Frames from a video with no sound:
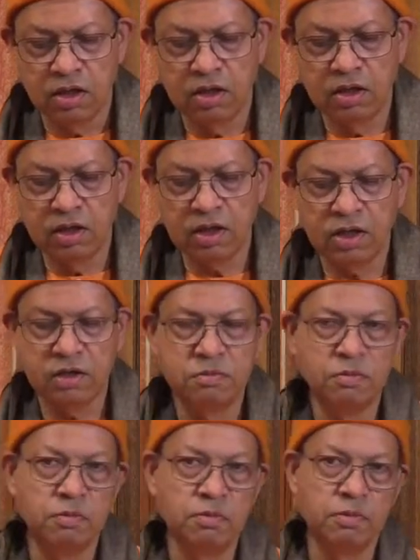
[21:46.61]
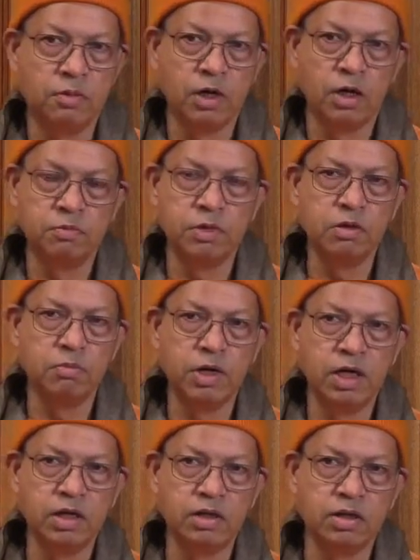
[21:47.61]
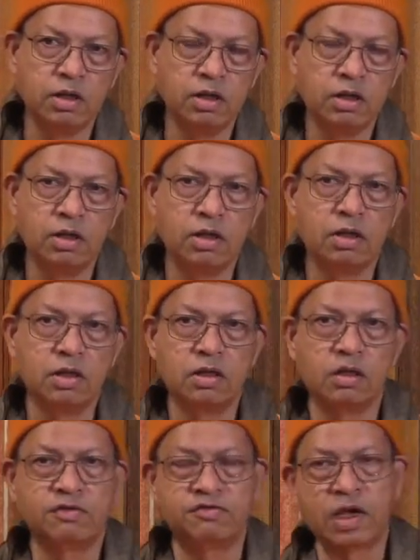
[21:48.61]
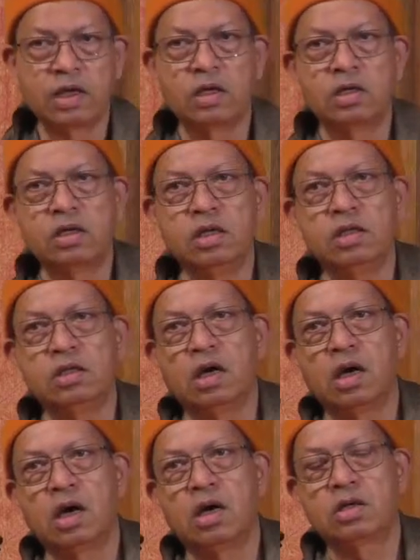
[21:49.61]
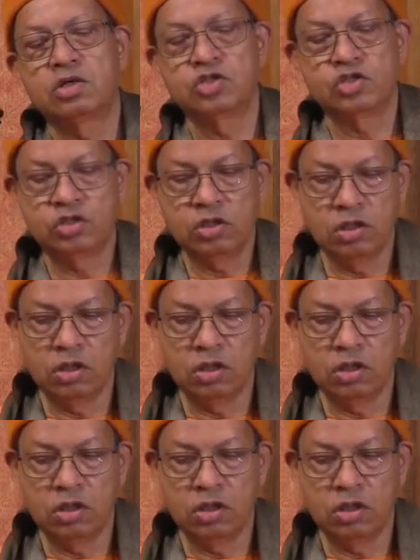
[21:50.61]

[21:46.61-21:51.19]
He had been made a faculty in the arts,